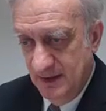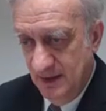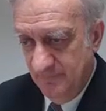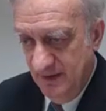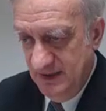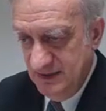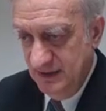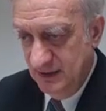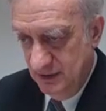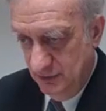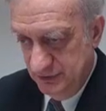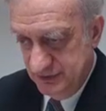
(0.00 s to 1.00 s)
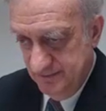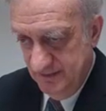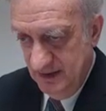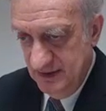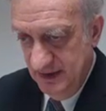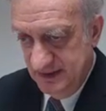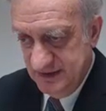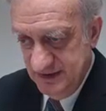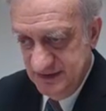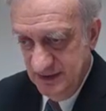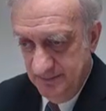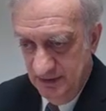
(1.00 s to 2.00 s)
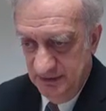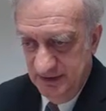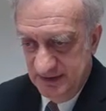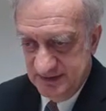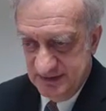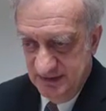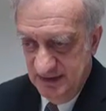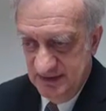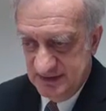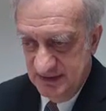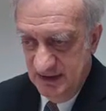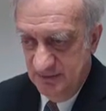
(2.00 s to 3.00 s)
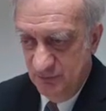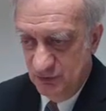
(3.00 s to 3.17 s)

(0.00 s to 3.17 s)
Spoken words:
The heating load in existing buildings is in the